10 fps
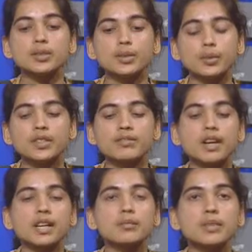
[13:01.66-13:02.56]
to know the
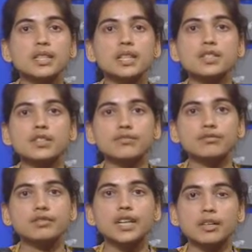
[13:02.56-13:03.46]
fundamentals of
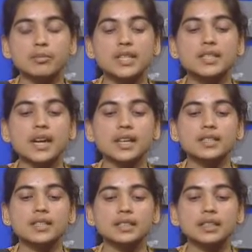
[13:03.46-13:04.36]
food and meat
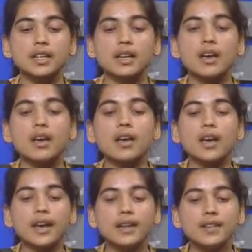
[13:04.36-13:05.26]
science.
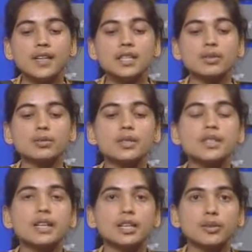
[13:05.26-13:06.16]
In this
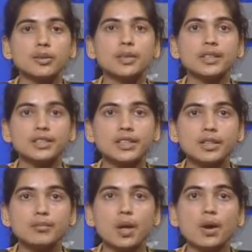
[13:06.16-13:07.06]
course there will be
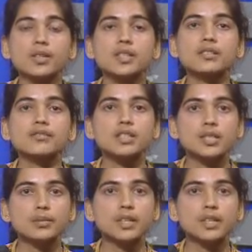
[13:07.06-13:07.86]
3 blocks. First